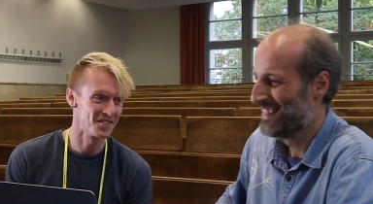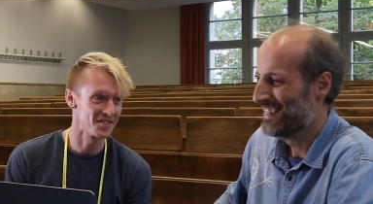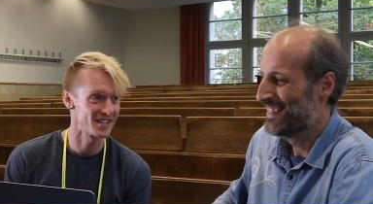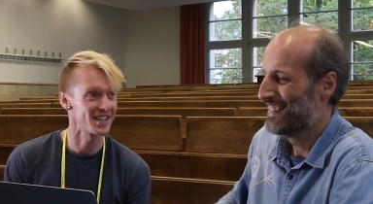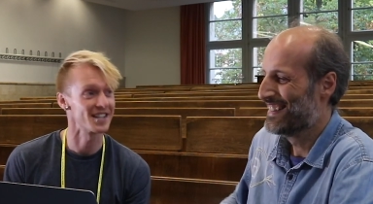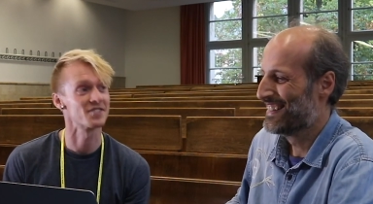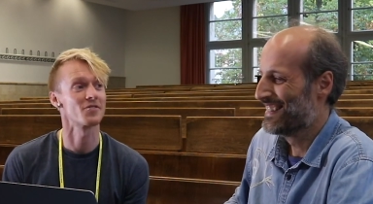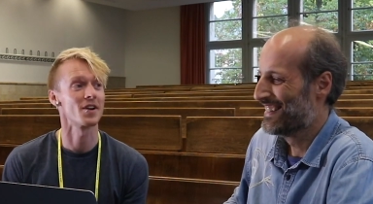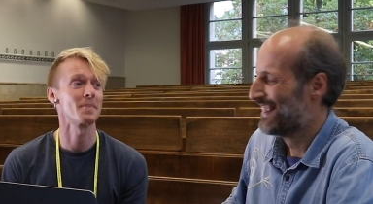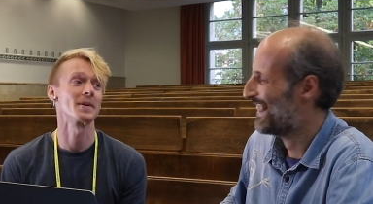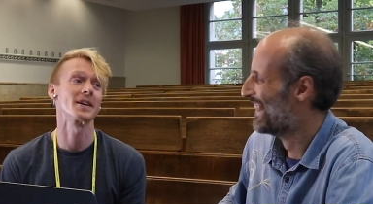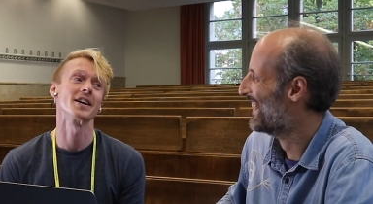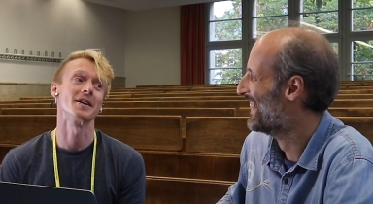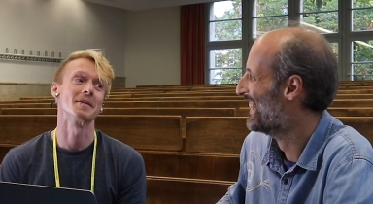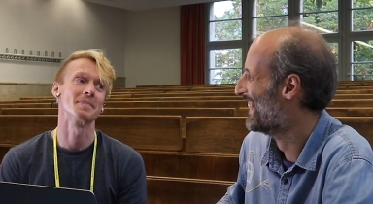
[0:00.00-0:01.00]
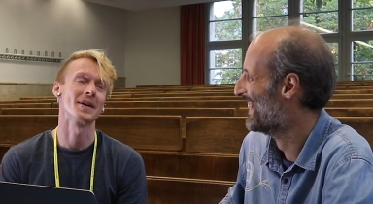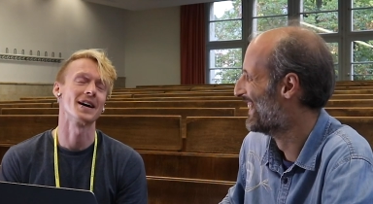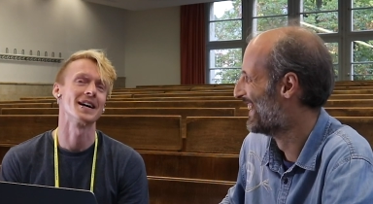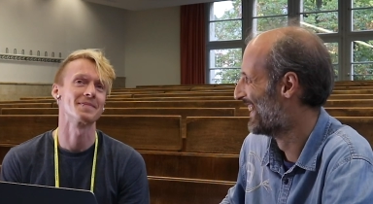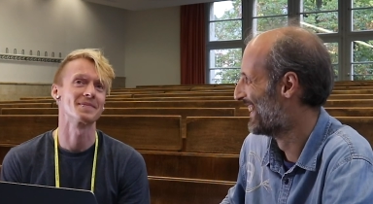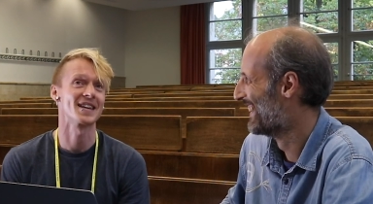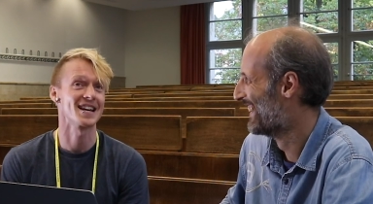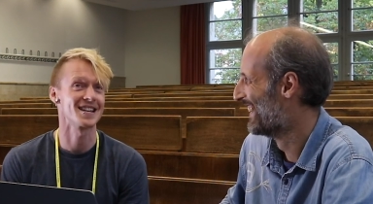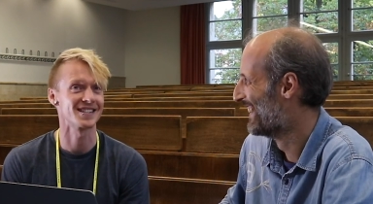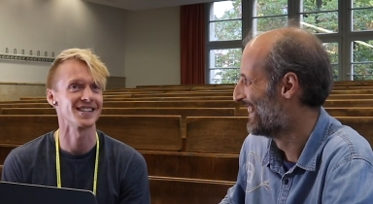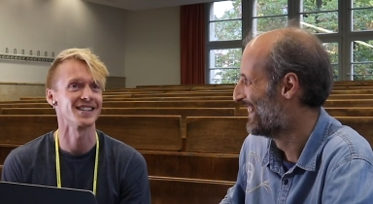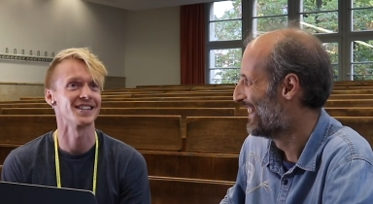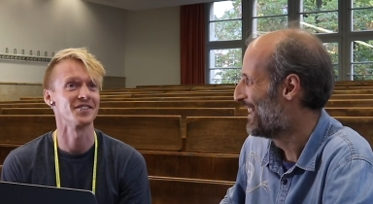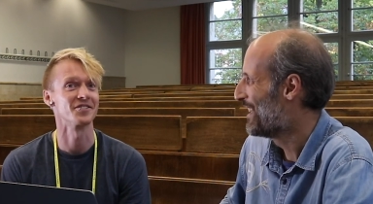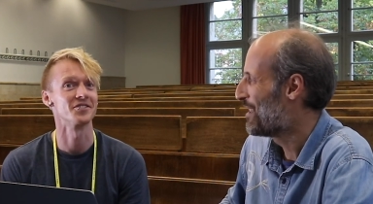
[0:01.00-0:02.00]
Speaker 1: if you said it's wrapping up,
Speaker 2: I'm
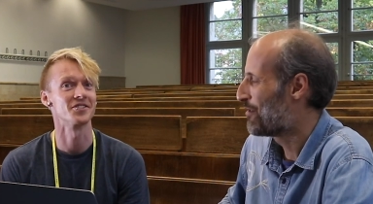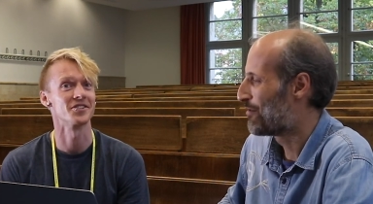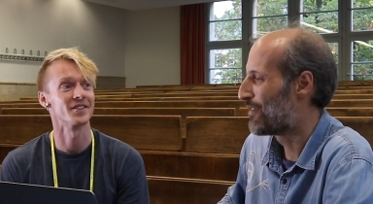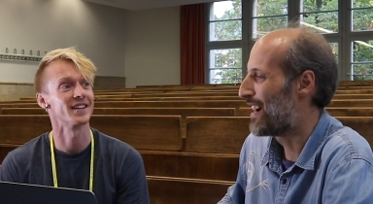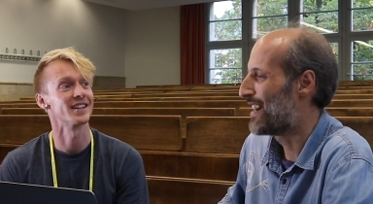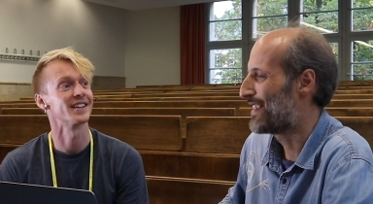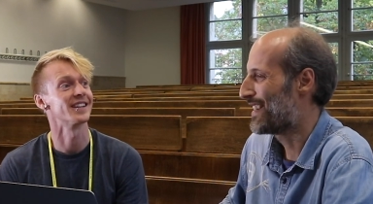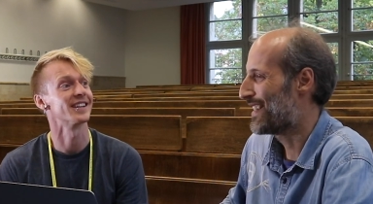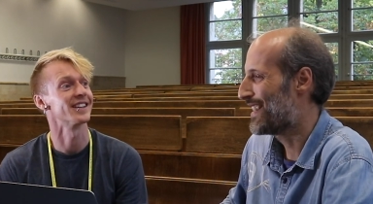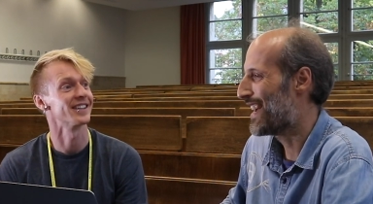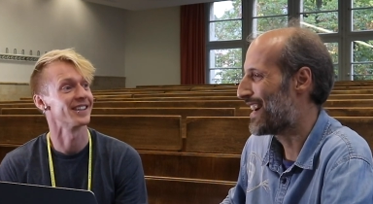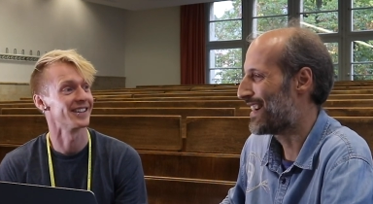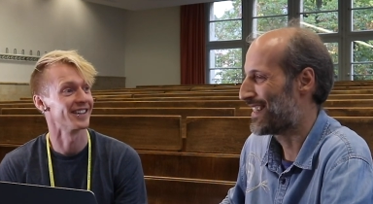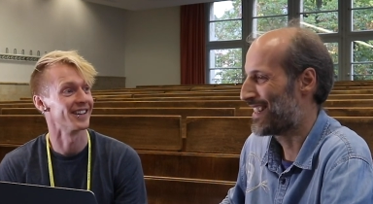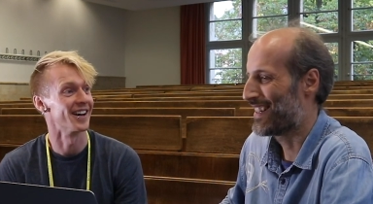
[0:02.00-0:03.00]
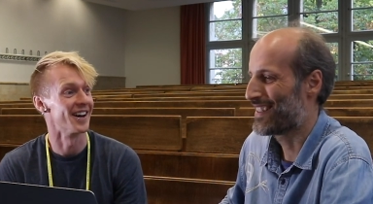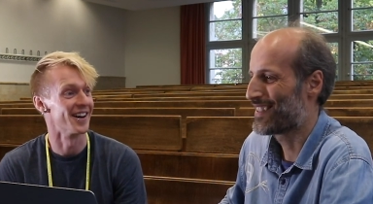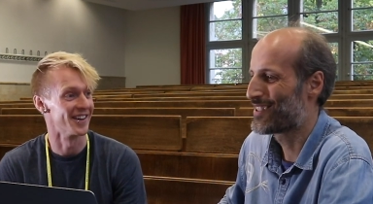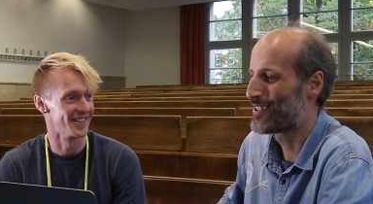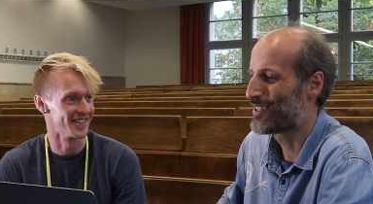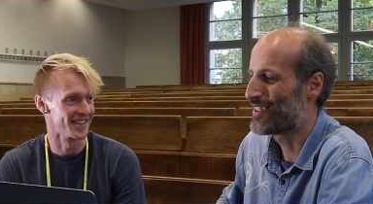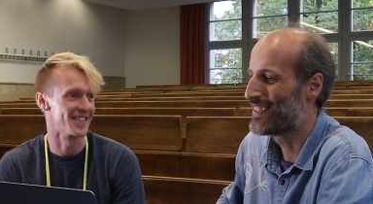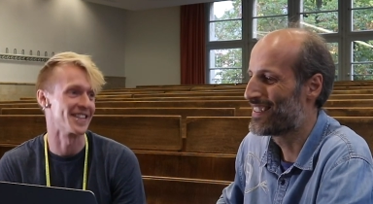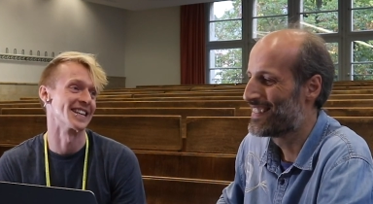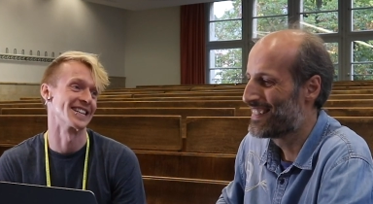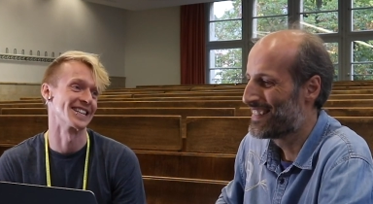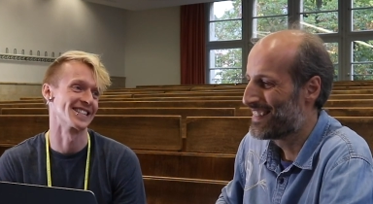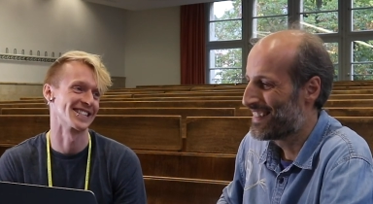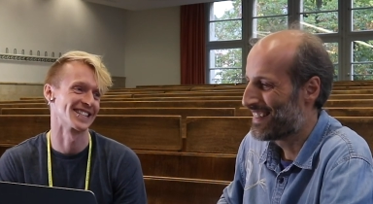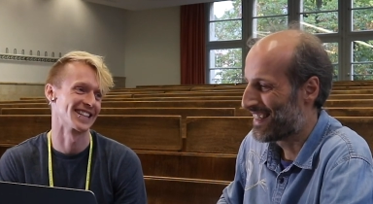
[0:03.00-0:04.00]
guessing you're doing right. yeah, yeah, sure. other
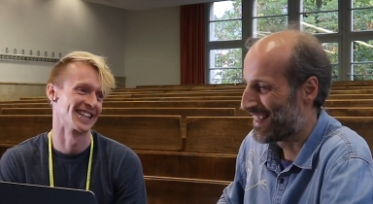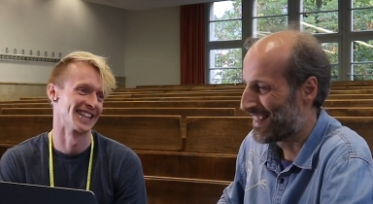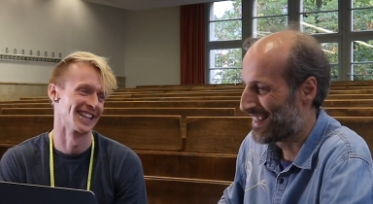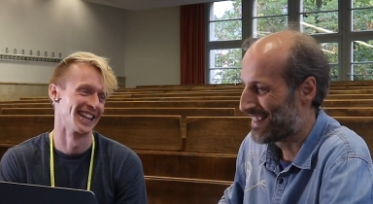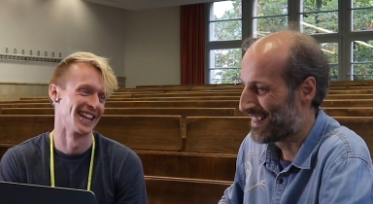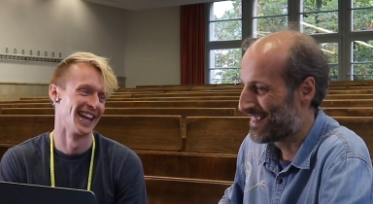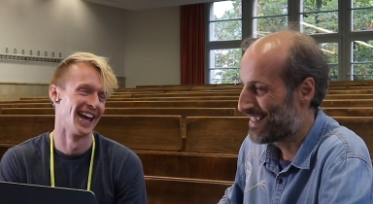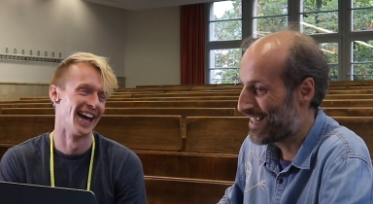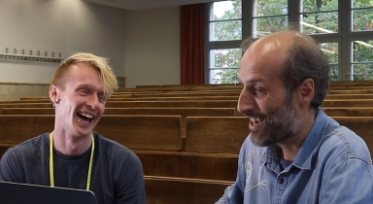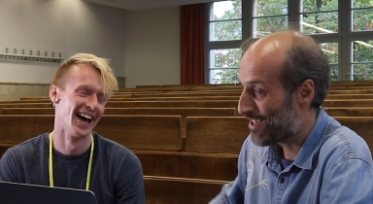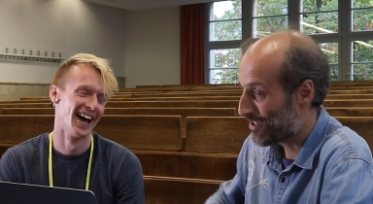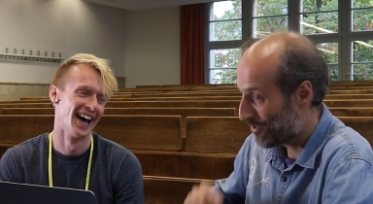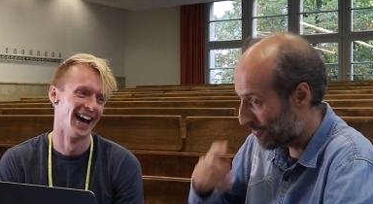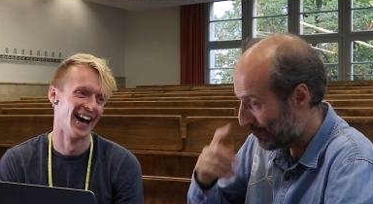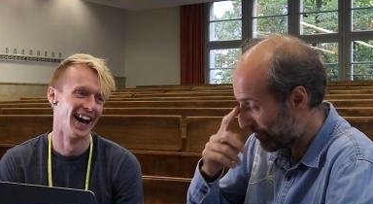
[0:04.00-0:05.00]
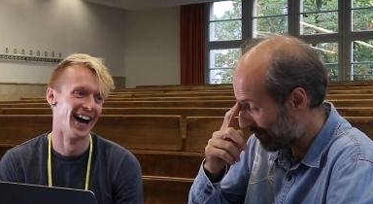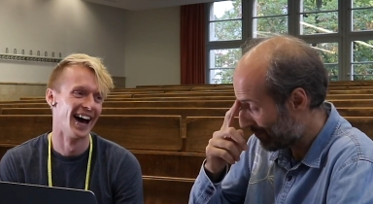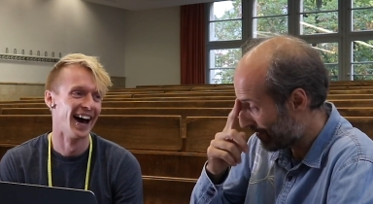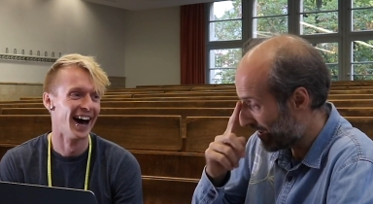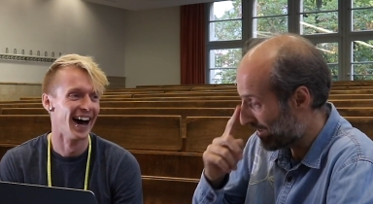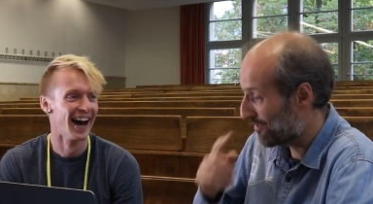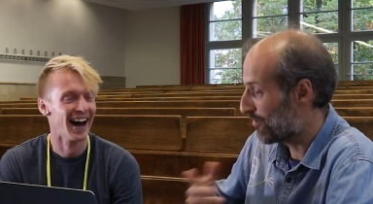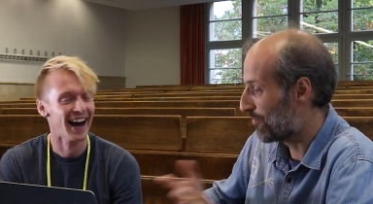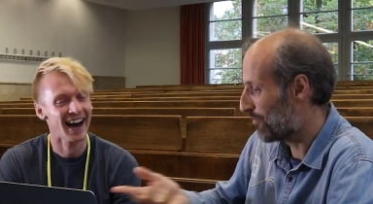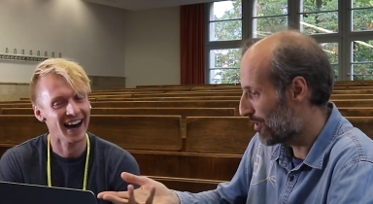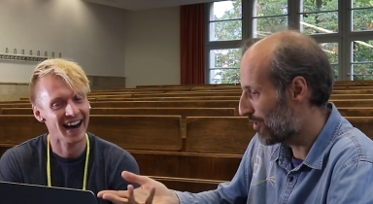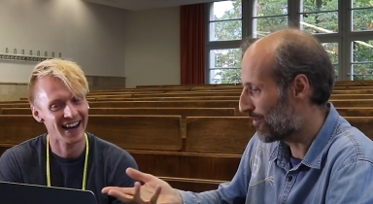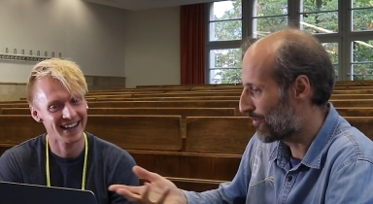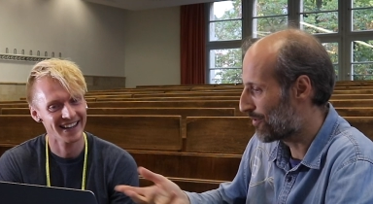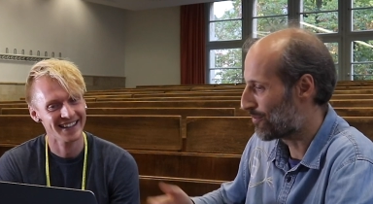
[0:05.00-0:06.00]
things. Uh, yeah, so what, well, so
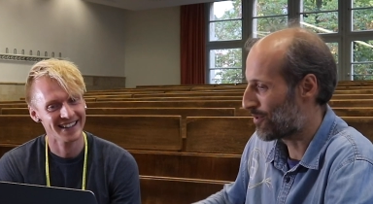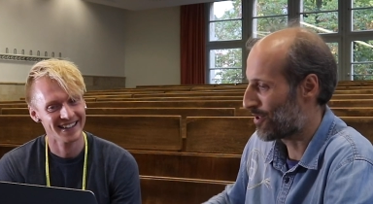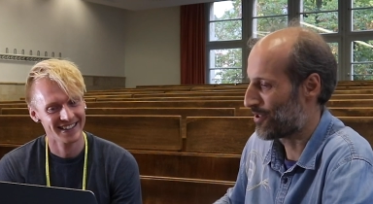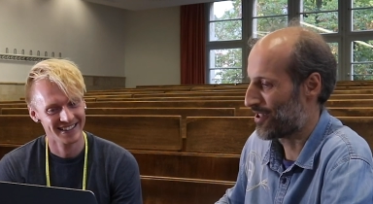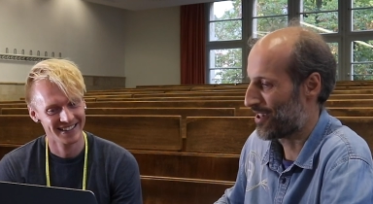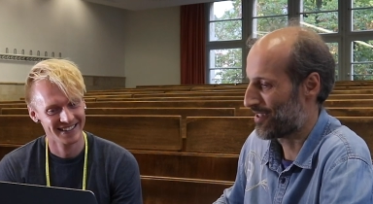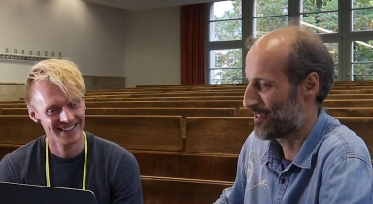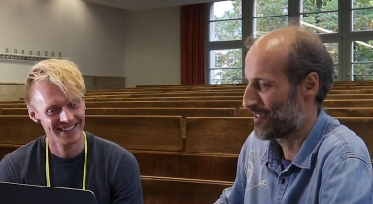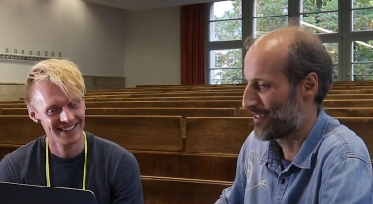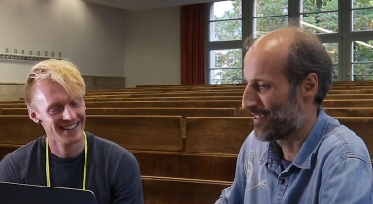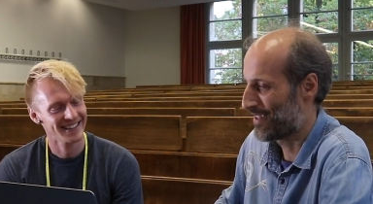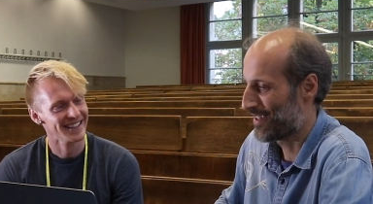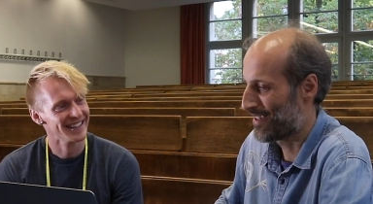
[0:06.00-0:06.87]
one of the projects that